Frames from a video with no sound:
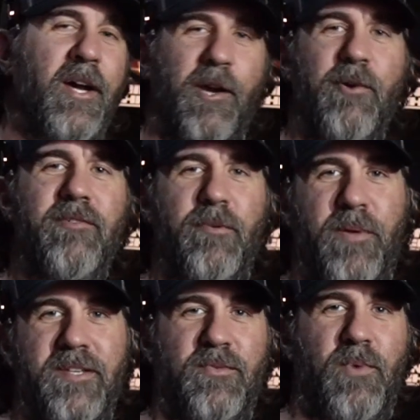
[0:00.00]
Go ahead and
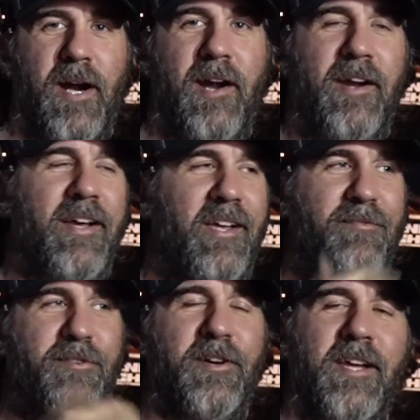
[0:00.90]
replace the wiring
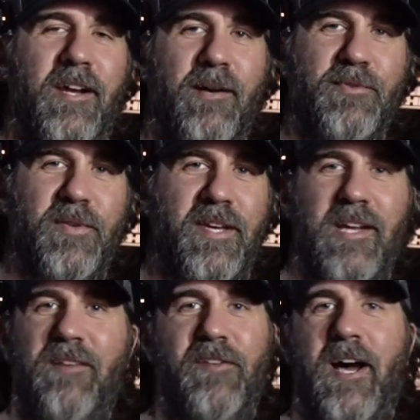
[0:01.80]
if your kit comes with it.
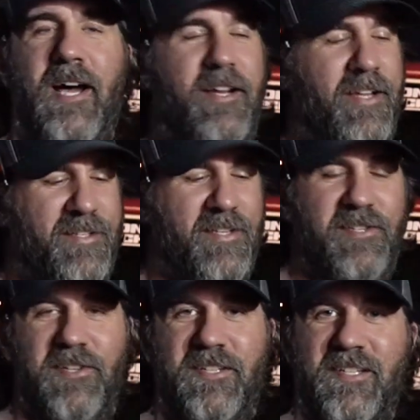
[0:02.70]
If not, it's
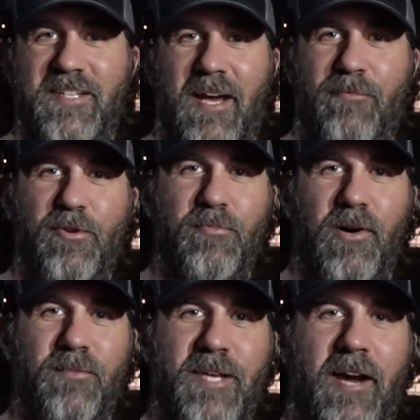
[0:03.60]
easy just to snap the new
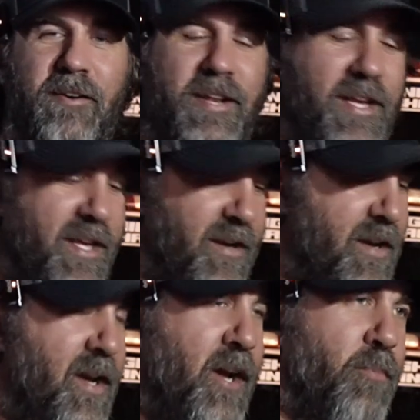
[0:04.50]
bulbs out and in.
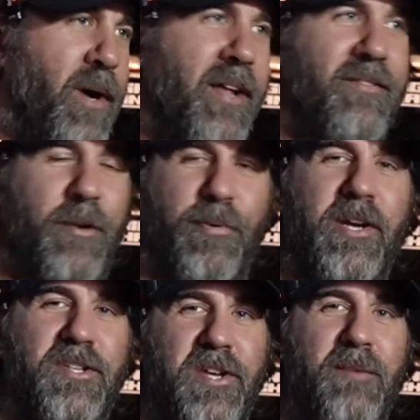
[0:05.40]
But they're
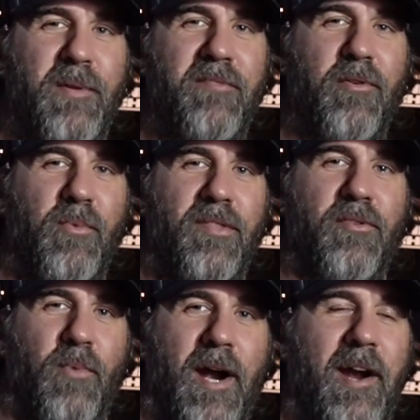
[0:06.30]
pretty cheap even with the
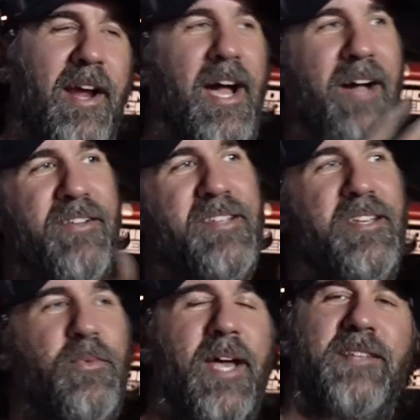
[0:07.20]
wiring.
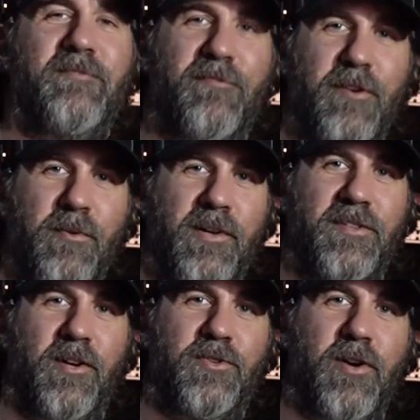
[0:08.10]
Obviously, we had some free ones
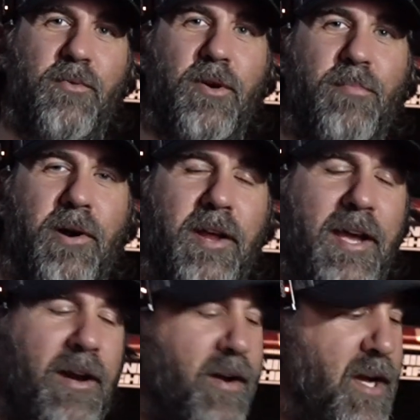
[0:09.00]
on a truck we were parting
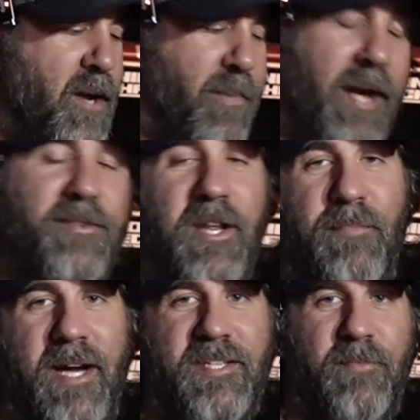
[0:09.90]
out, but I was going to
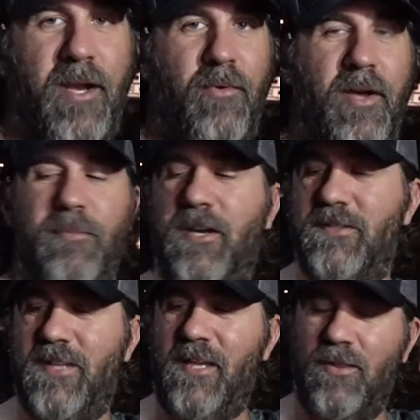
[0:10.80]
buy some anyway
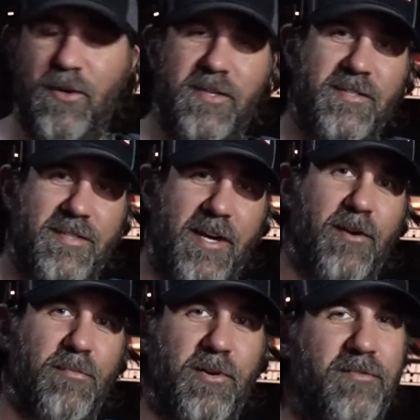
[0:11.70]
because they looked
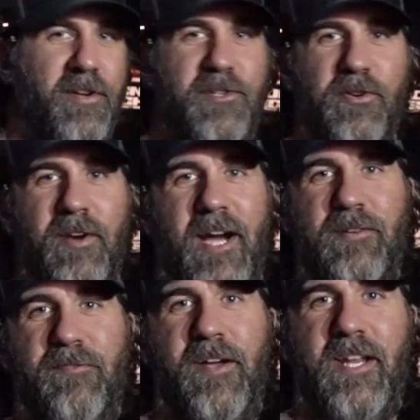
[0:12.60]
terrible. If yours are cracked
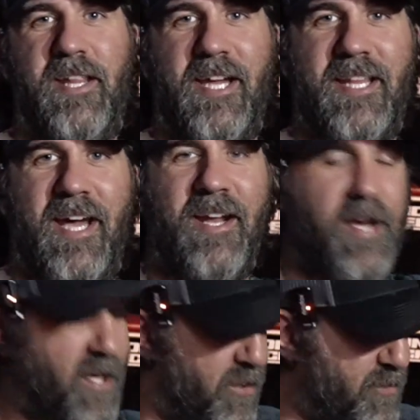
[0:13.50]
or faded like that,
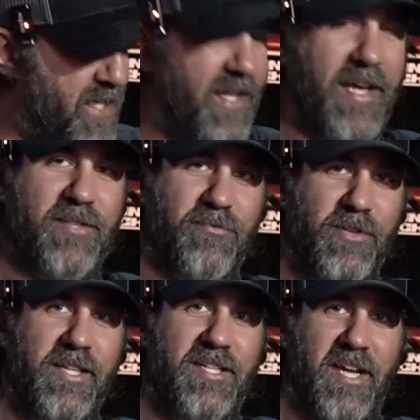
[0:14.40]
new taillights
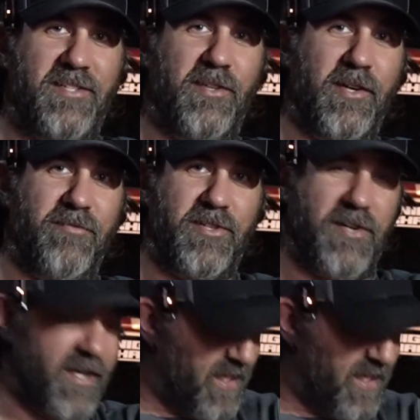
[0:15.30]
really change the look of a truck.